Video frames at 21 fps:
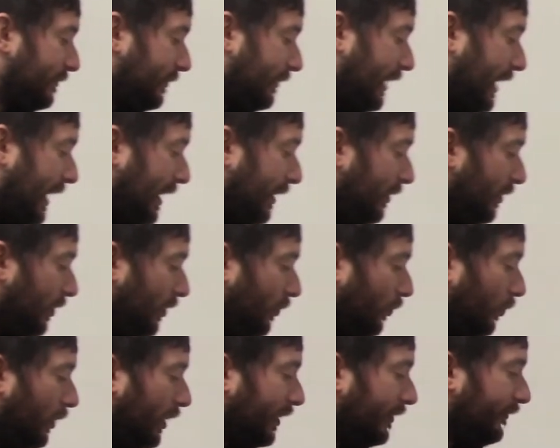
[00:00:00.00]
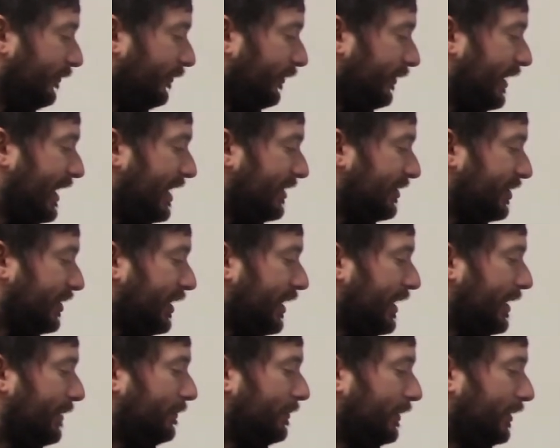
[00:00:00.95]
Okay? One for that
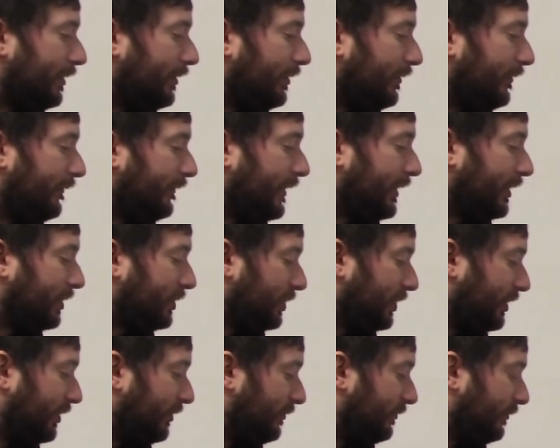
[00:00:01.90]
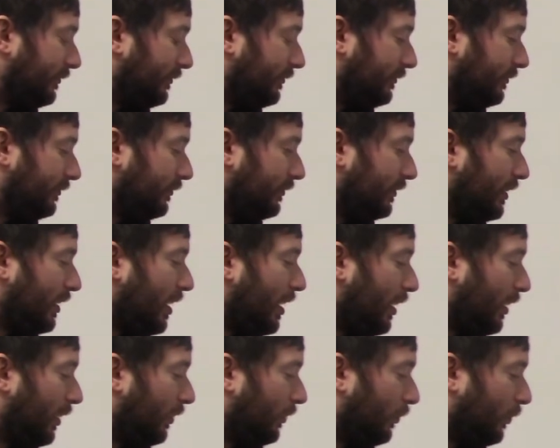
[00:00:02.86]
top function,
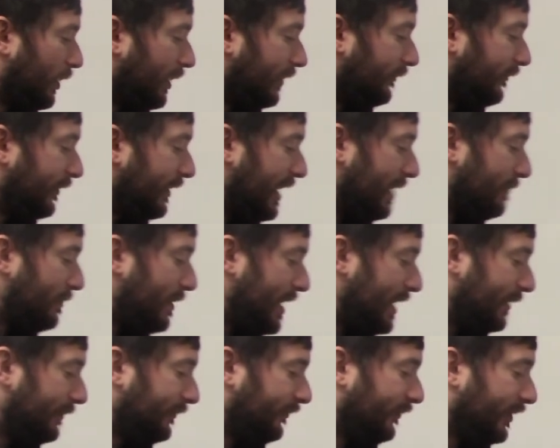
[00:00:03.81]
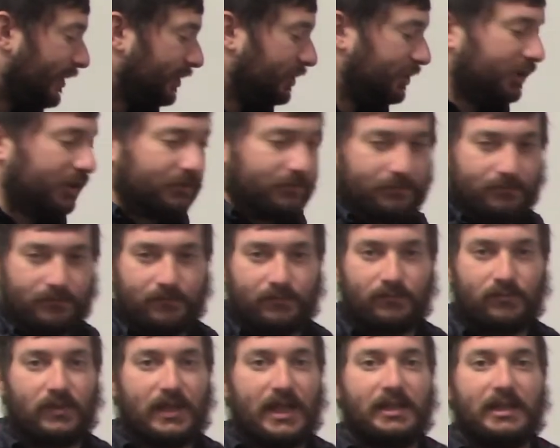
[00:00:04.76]
one for that bottom function,
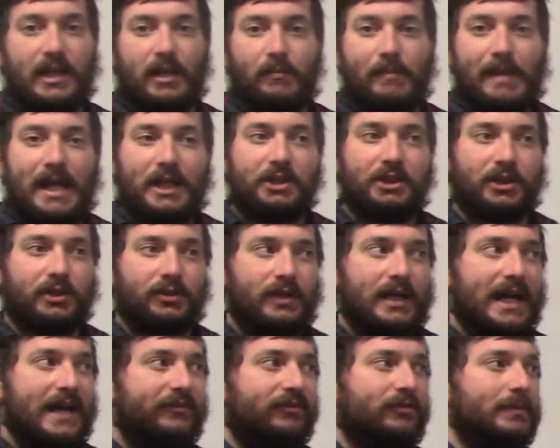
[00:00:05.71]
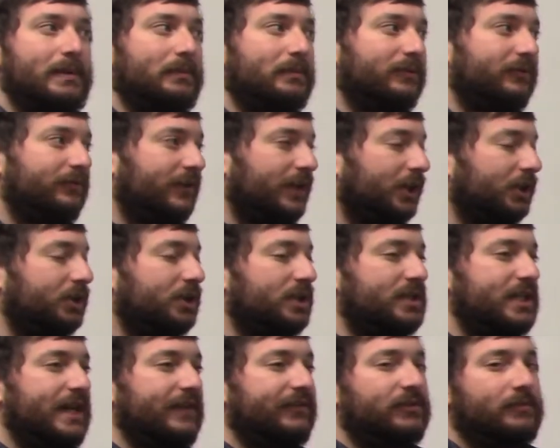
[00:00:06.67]
right? That'll match your graph. Remember,
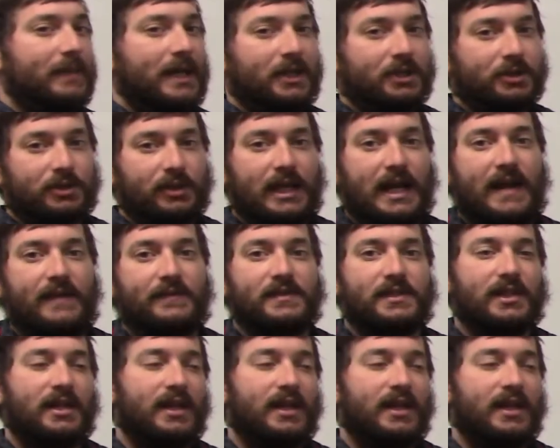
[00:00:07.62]
functions have to match graphs,